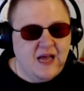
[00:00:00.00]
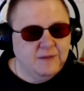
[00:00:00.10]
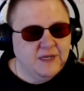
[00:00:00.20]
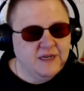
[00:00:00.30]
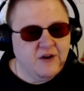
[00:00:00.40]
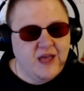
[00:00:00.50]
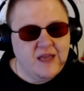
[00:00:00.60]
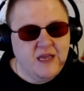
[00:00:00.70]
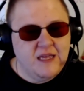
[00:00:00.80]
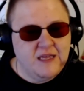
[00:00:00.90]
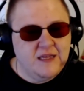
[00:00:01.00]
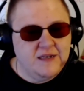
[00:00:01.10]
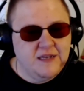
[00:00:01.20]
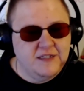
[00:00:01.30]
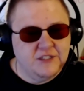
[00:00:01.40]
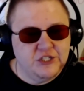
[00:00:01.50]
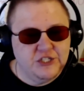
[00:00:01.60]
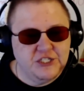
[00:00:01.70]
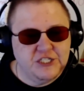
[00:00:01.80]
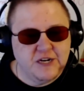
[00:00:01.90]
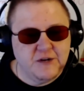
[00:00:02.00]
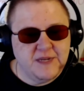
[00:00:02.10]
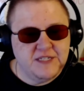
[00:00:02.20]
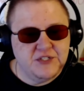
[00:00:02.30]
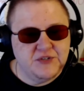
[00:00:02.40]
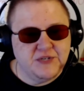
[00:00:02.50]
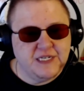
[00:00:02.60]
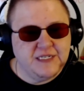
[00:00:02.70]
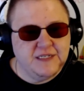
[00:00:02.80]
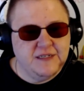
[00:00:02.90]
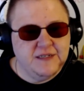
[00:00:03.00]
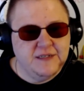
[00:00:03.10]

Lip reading: I'm going to go ahead and share my screen.